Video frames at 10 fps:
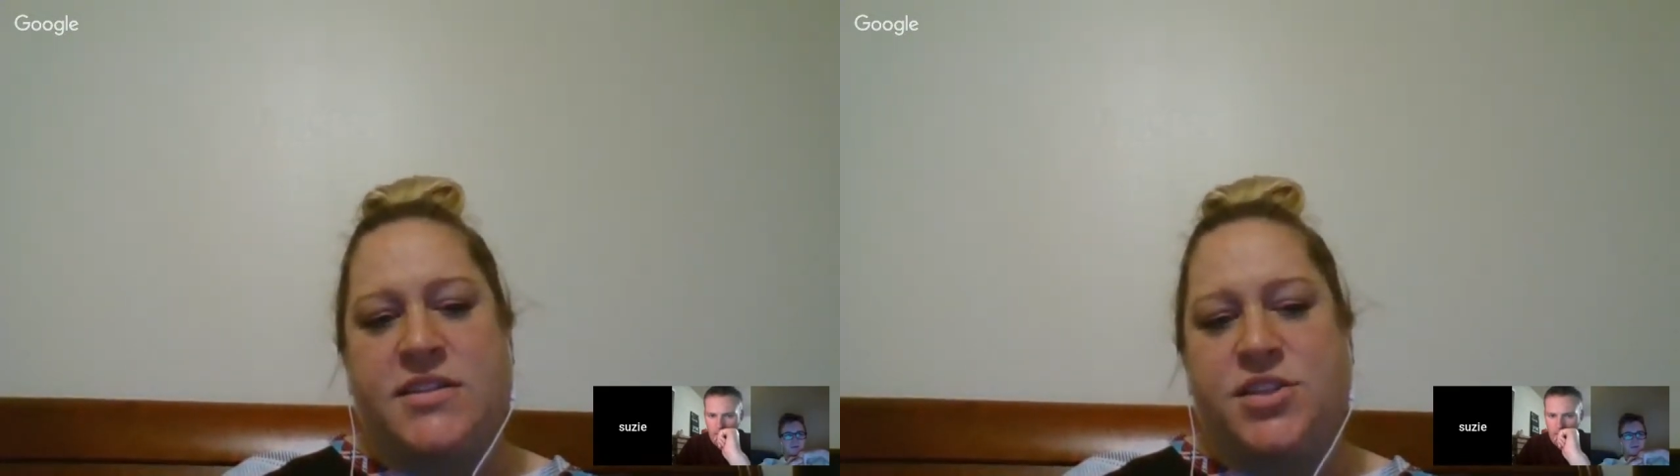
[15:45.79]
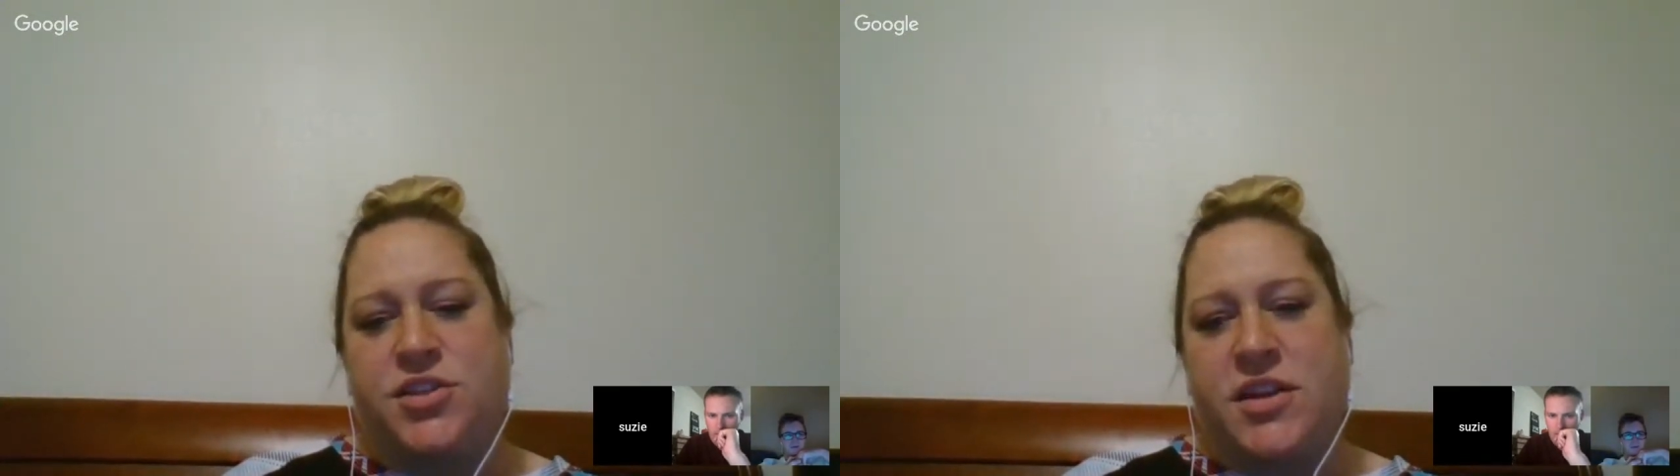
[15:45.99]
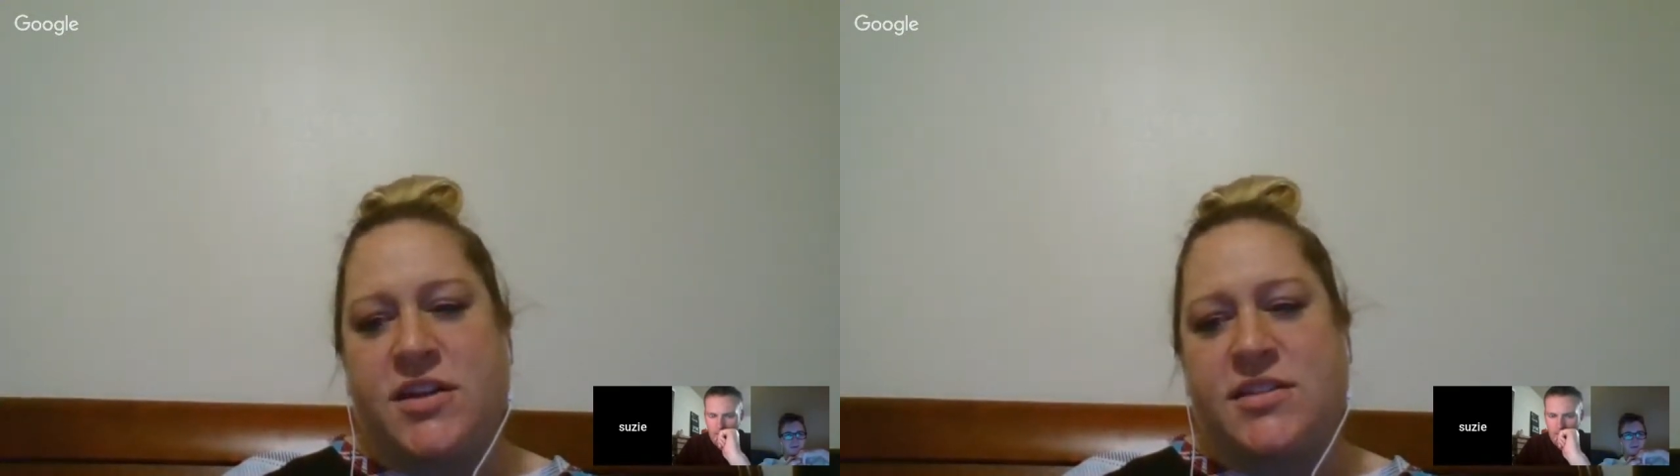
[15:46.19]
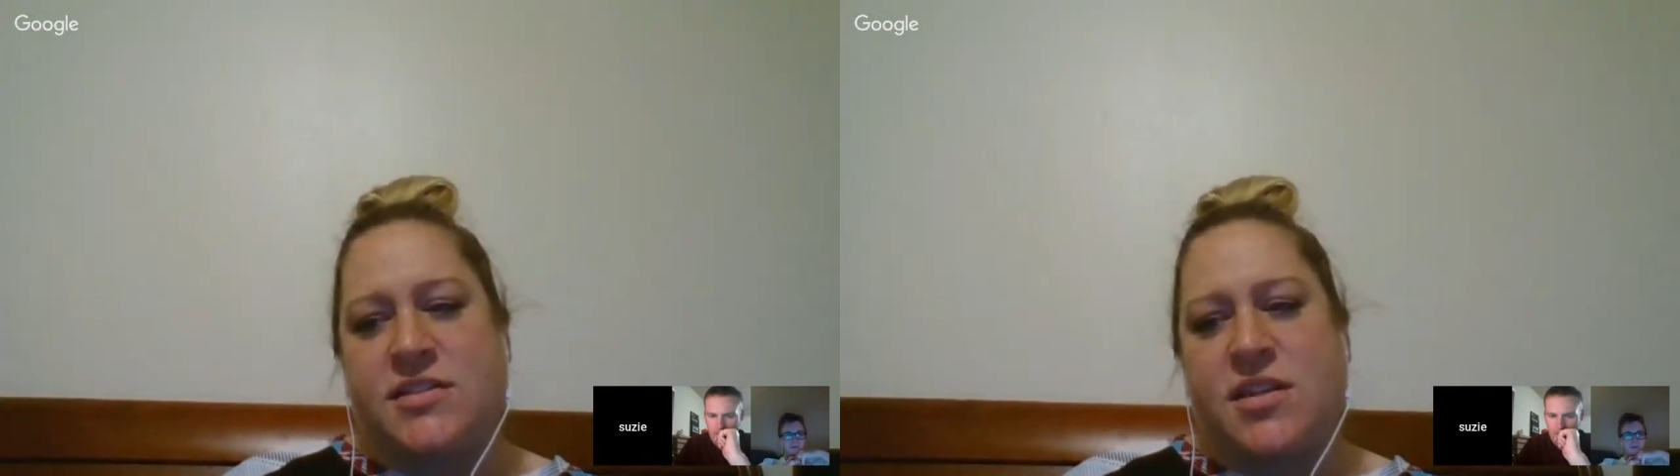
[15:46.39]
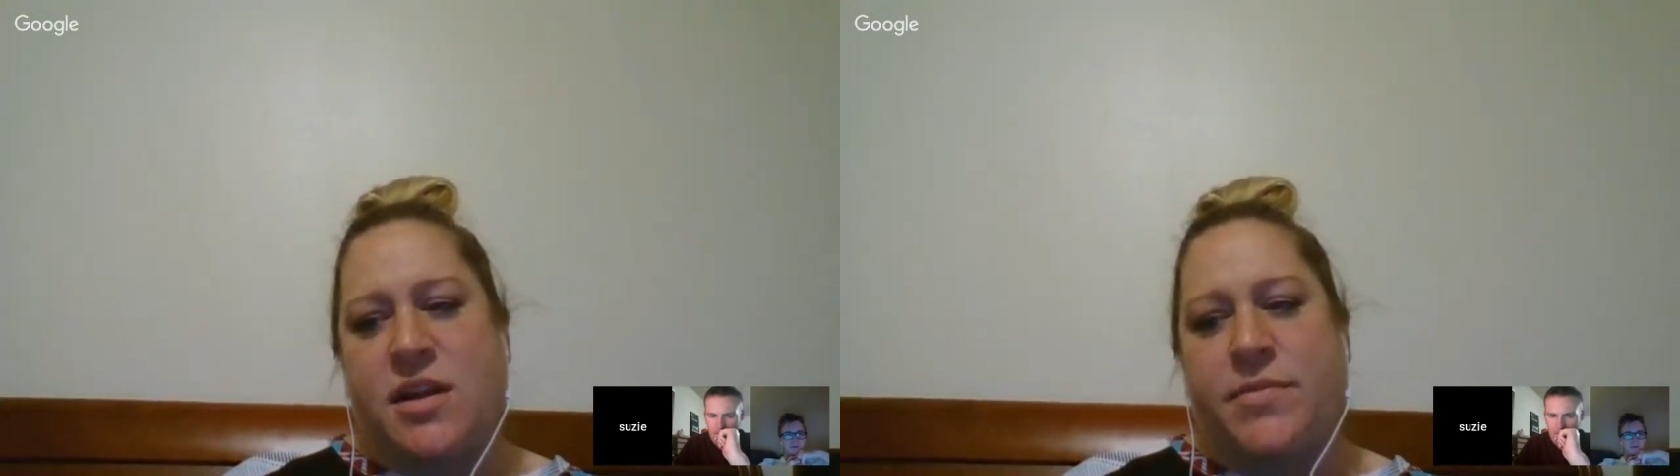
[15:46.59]
Did you
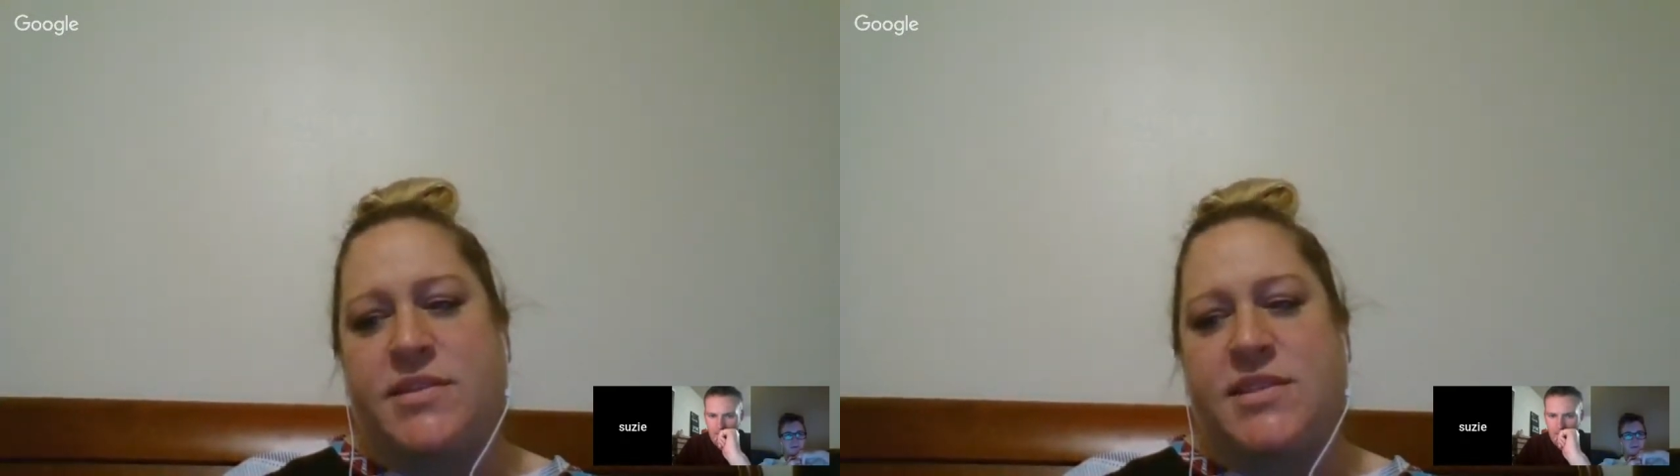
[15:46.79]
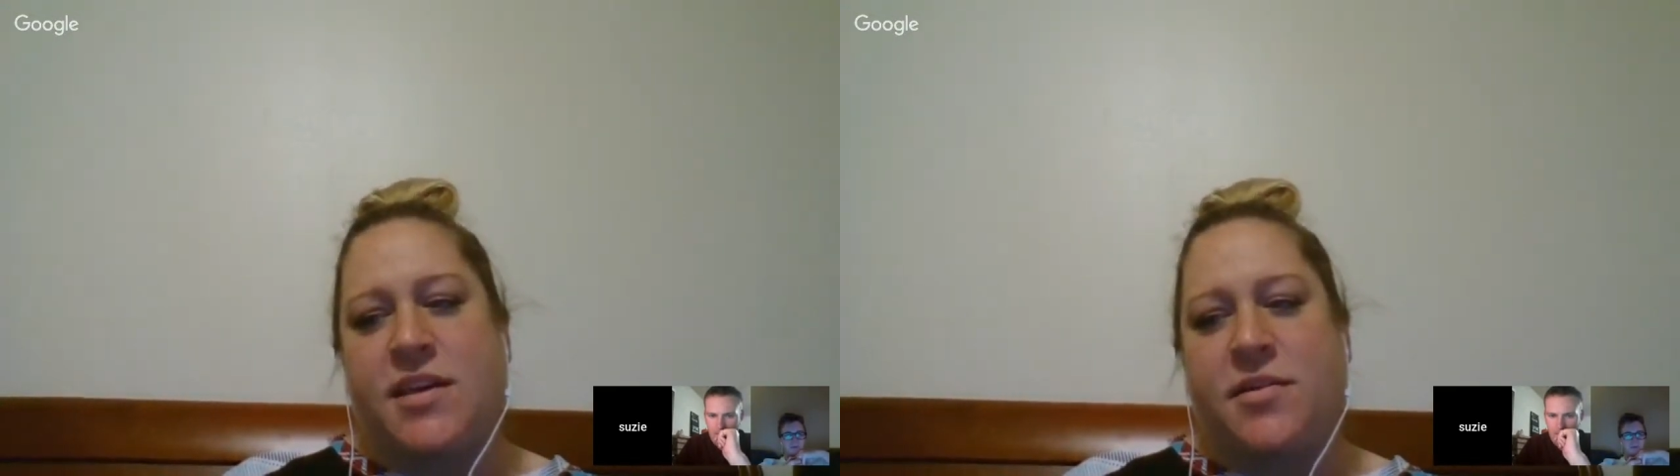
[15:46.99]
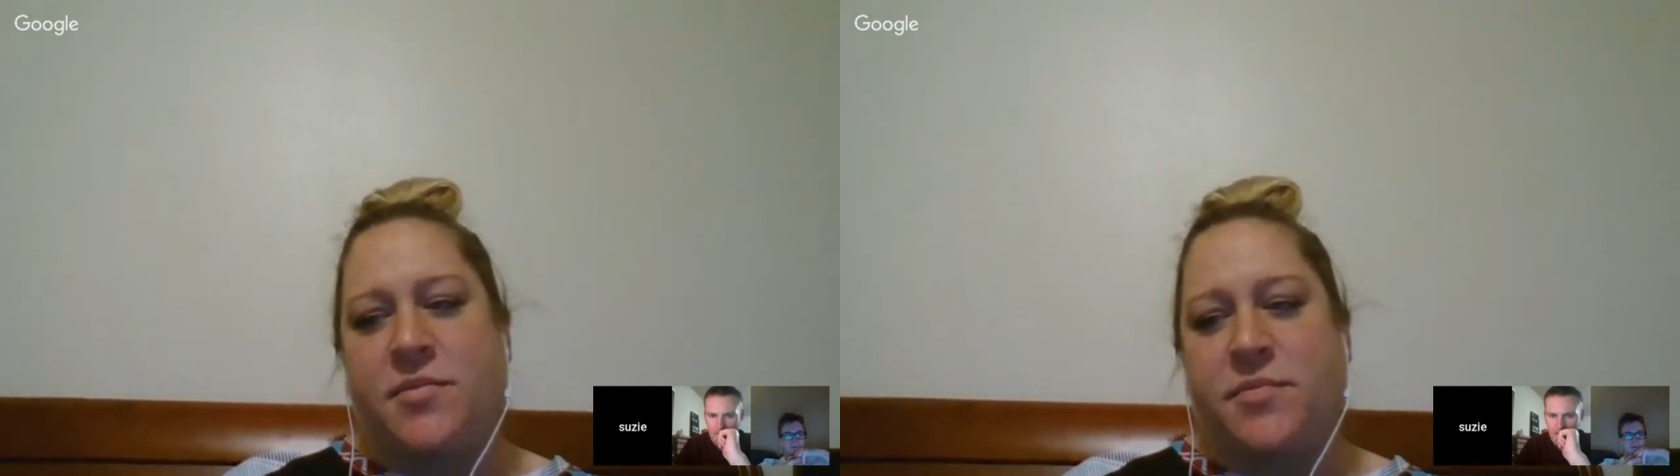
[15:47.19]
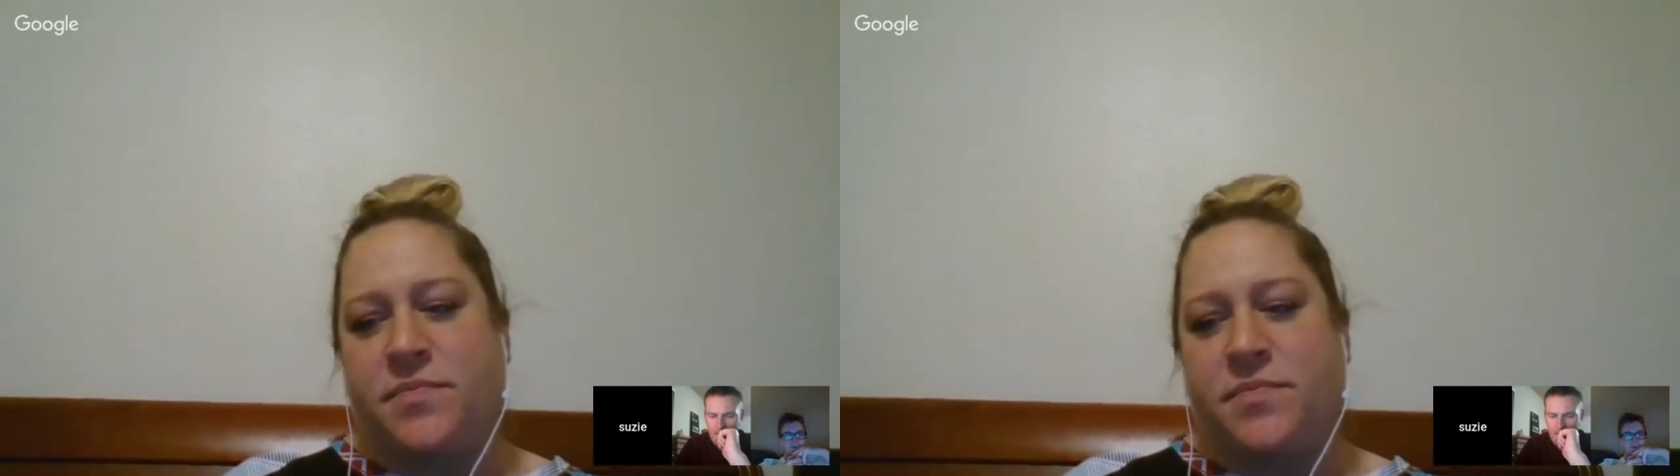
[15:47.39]
guys happen to see it?